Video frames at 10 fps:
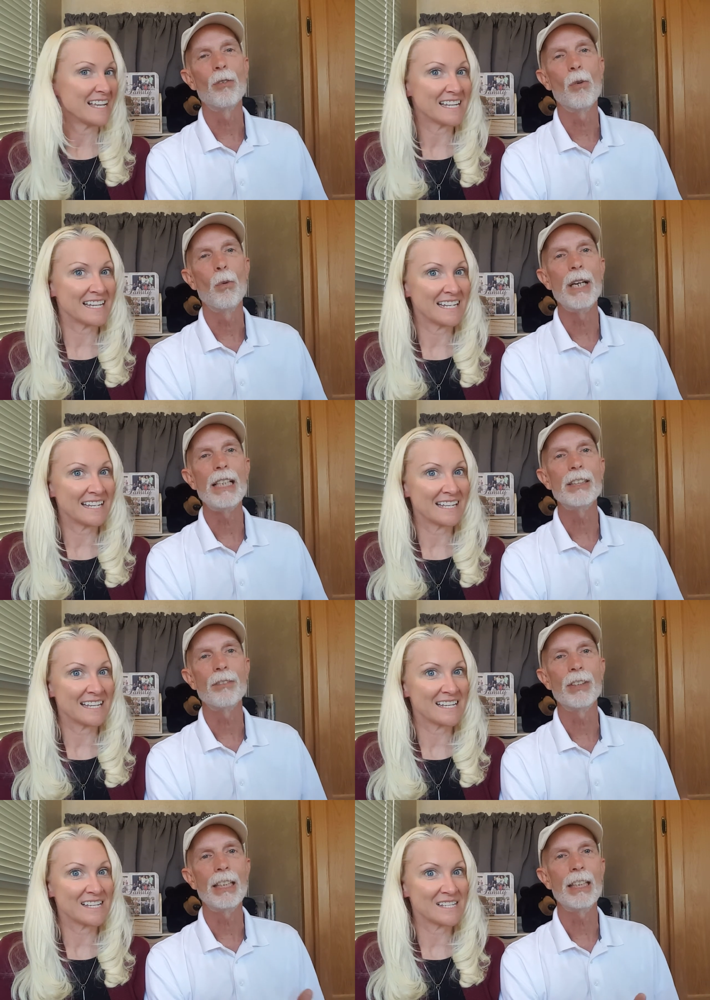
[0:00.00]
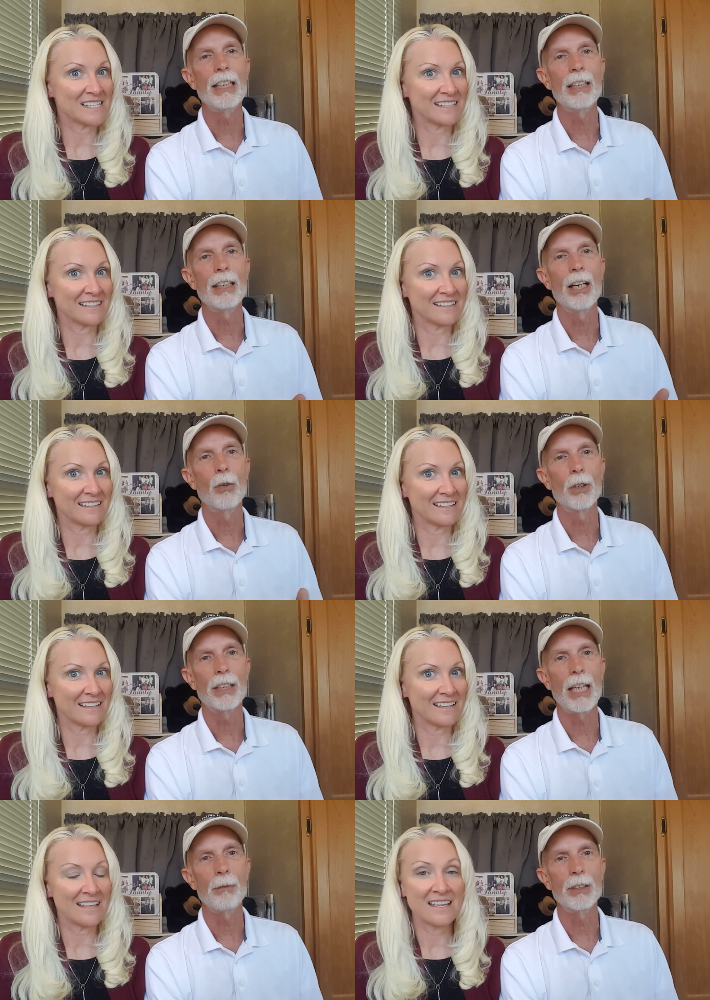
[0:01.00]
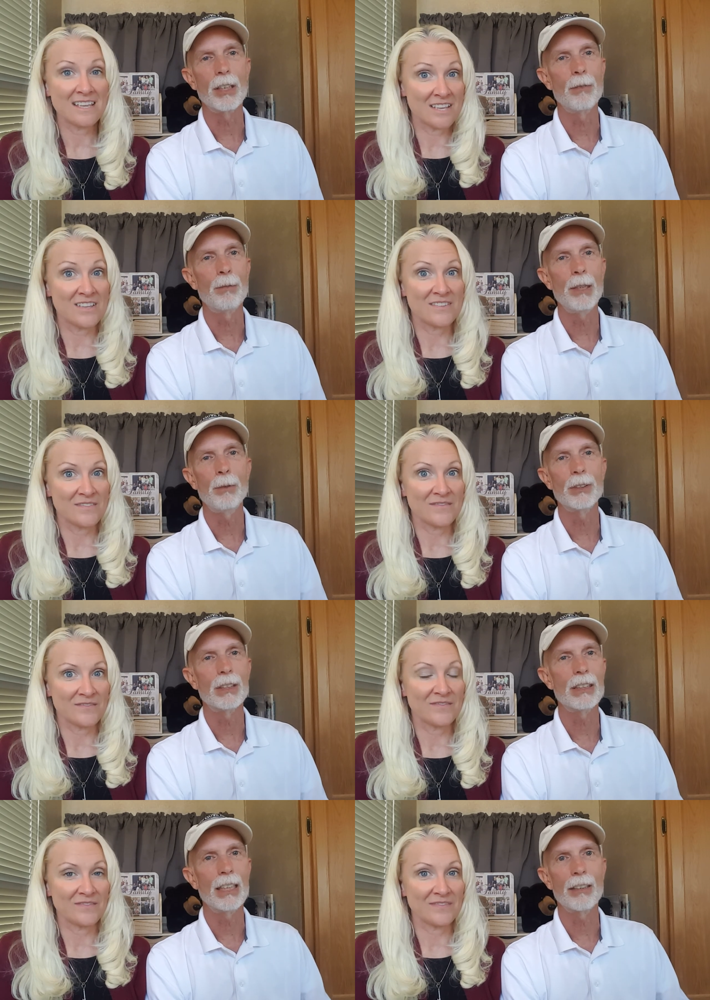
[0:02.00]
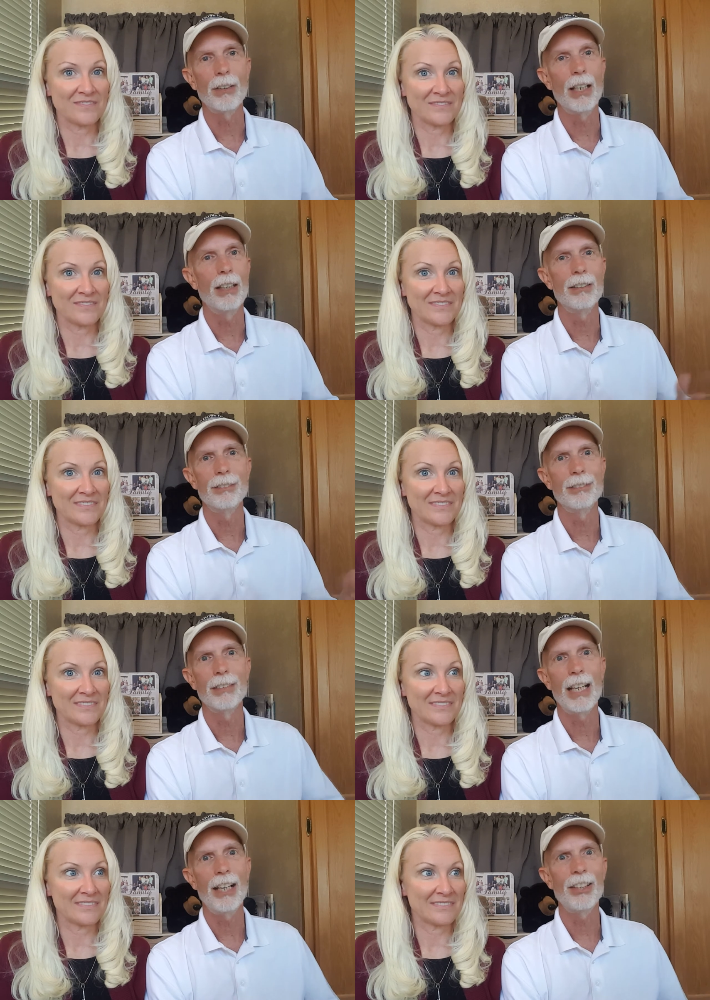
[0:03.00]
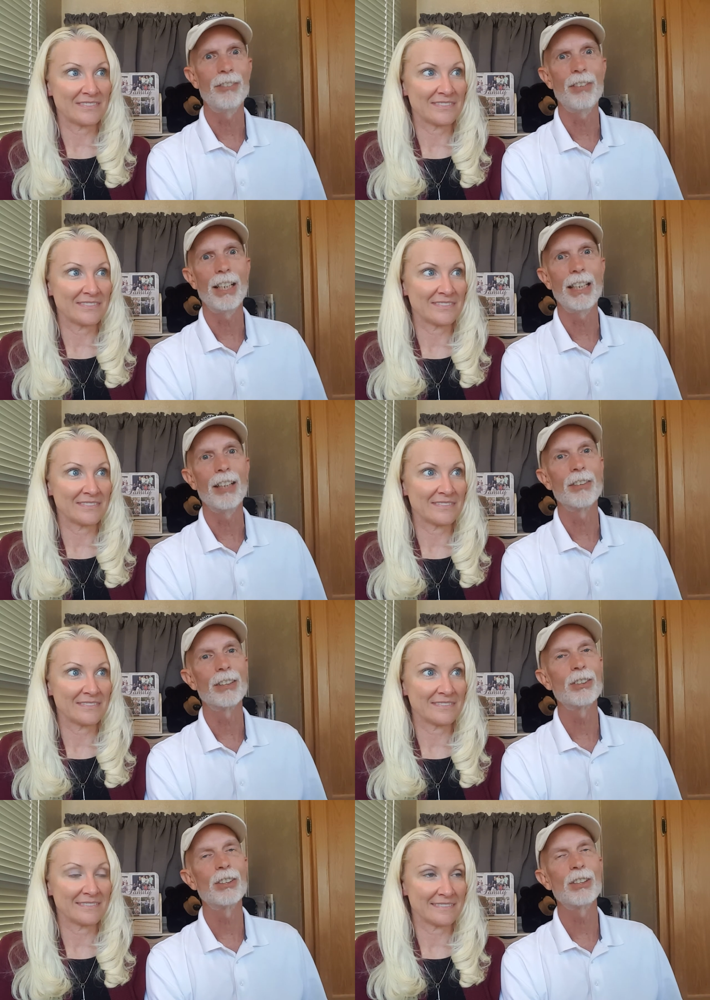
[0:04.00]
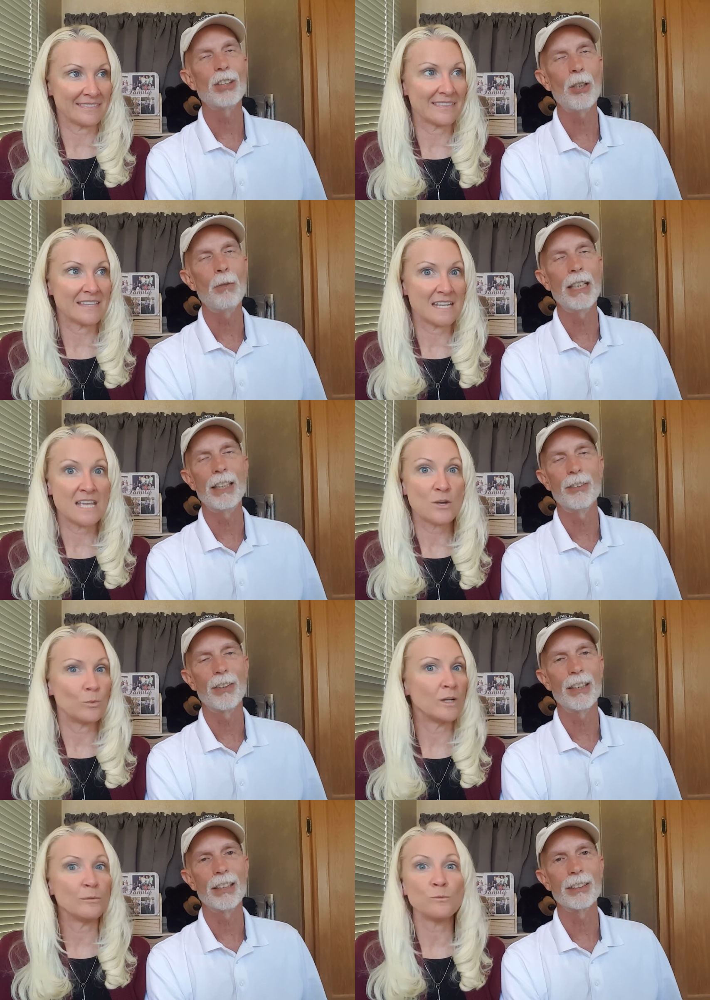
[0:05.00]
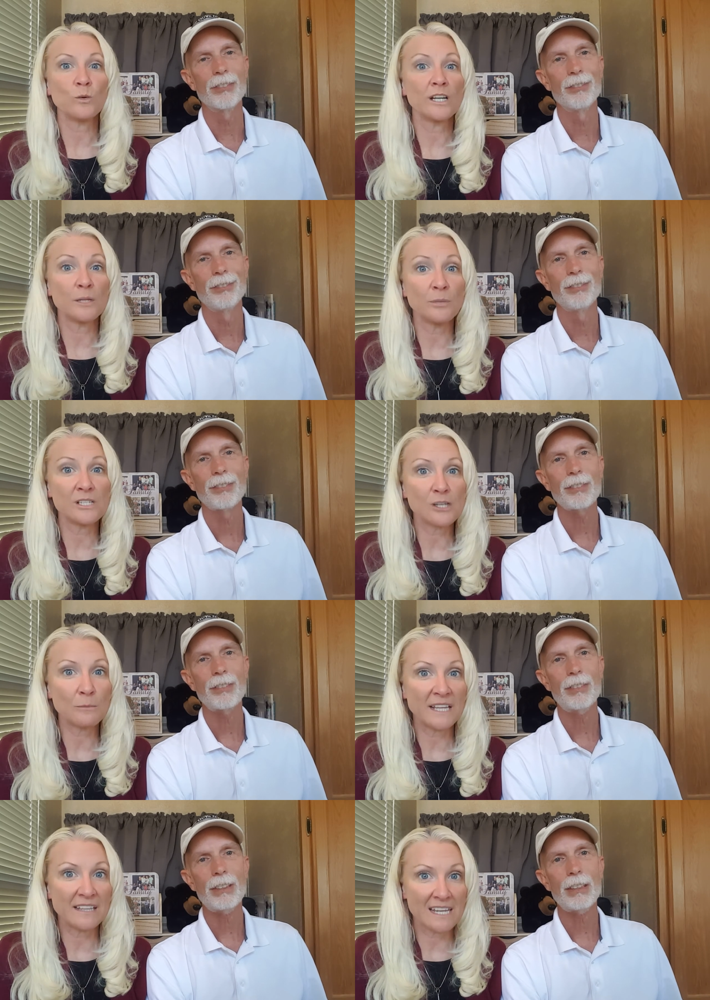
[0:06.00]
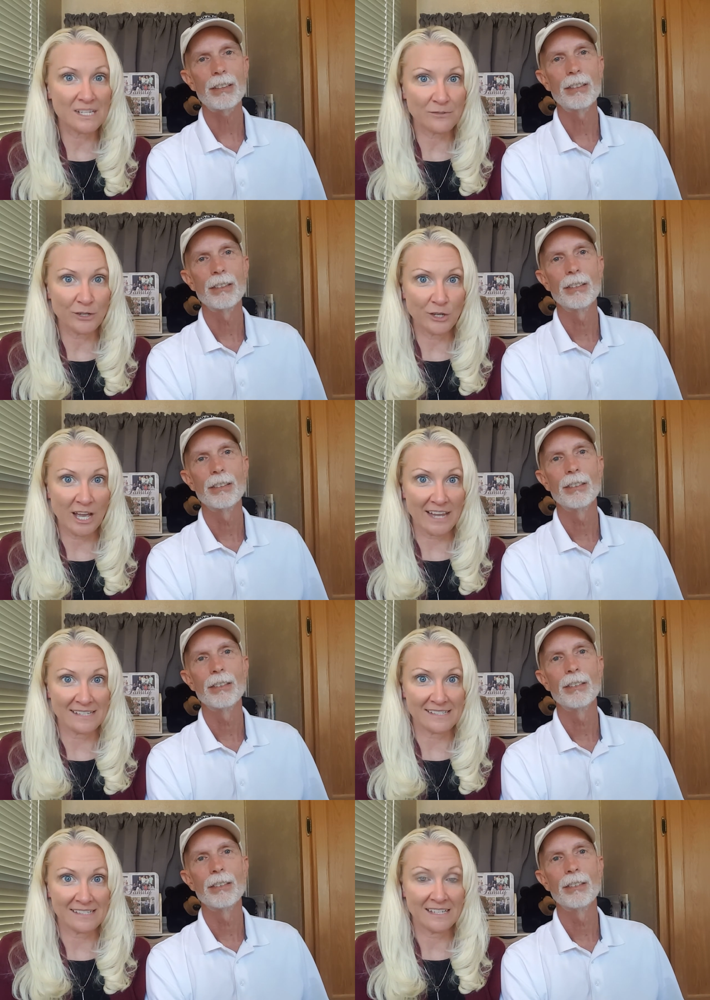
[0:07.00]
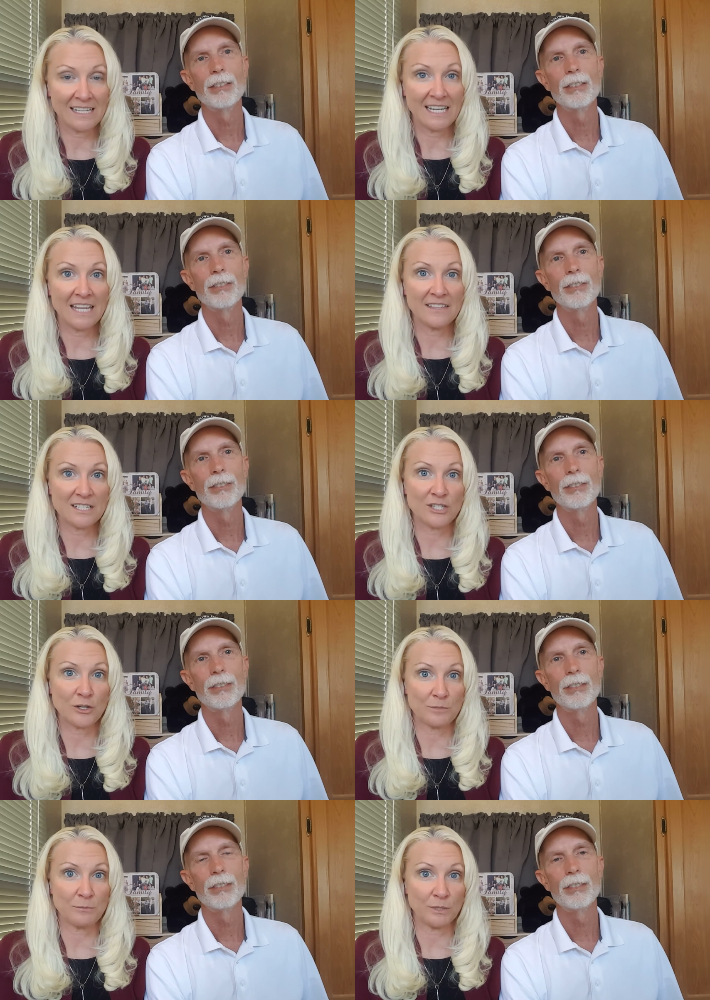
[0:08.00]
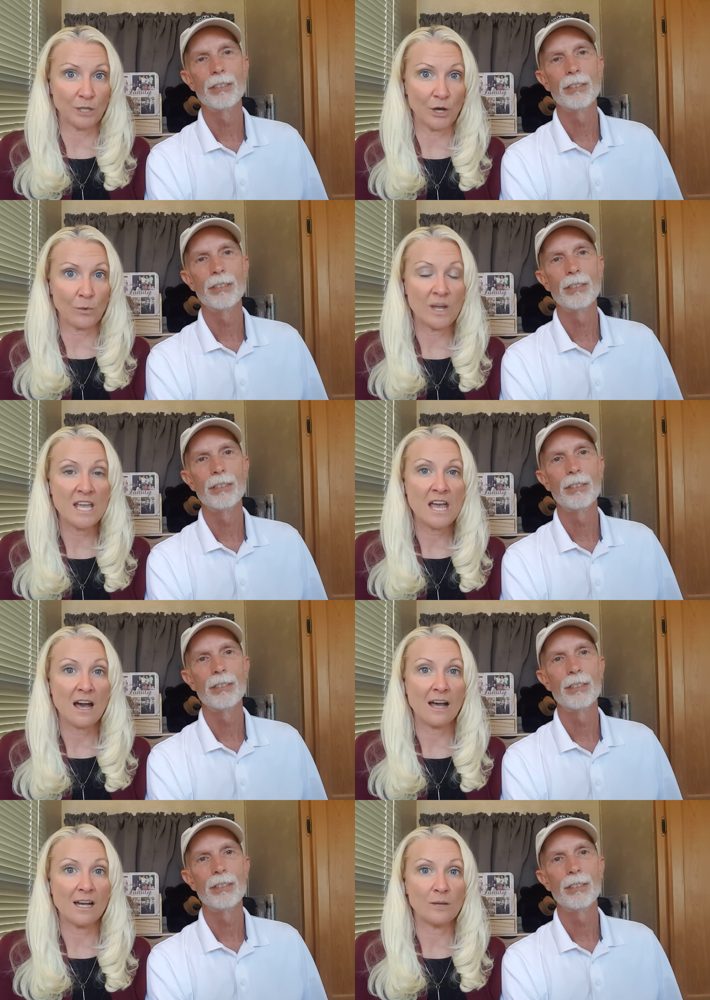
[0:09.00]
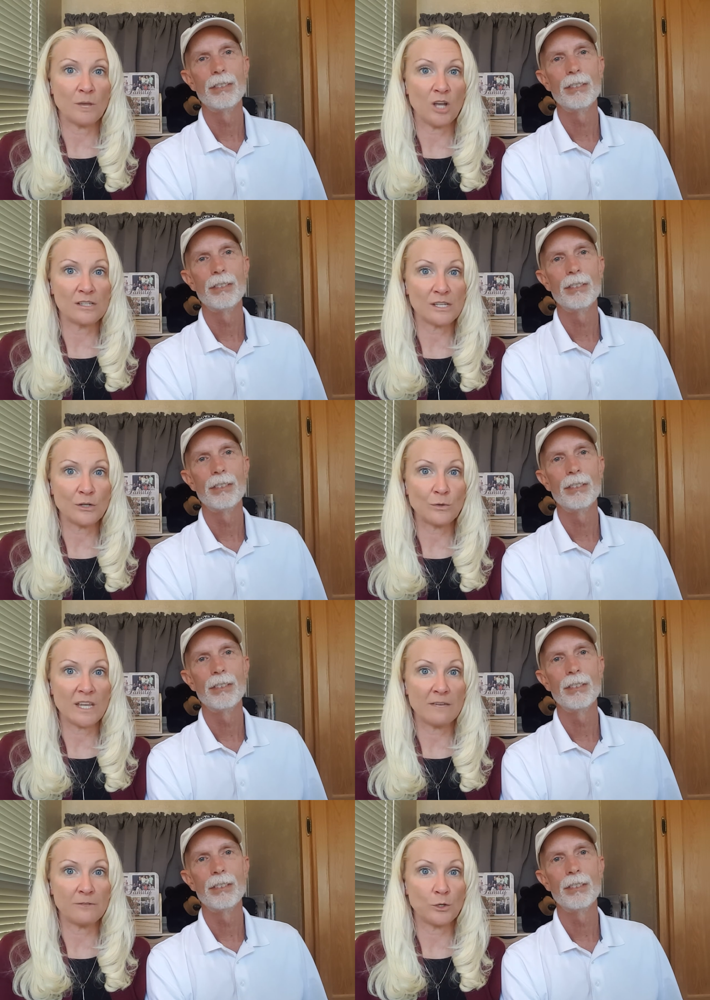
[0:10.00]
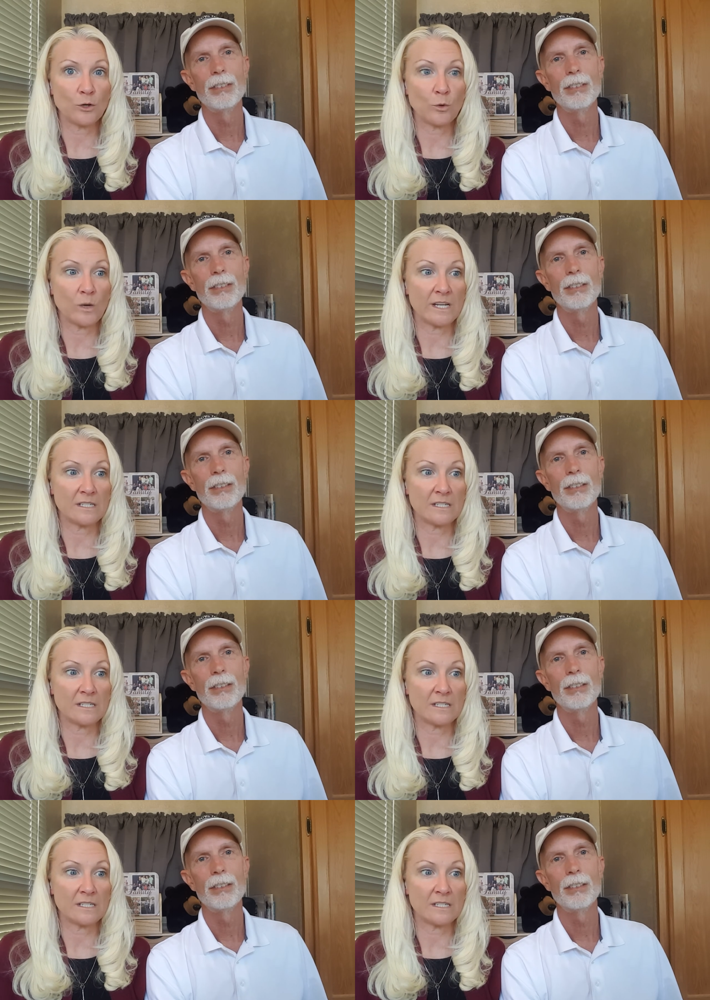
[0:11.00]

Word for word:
Speaker 1: ways of getting a work camping job, and people just think, well, how do you find out? There's so many different.
Speaker 2: Well, ways. we're going to put so many links for you guys in the description below. Um, also, if you're going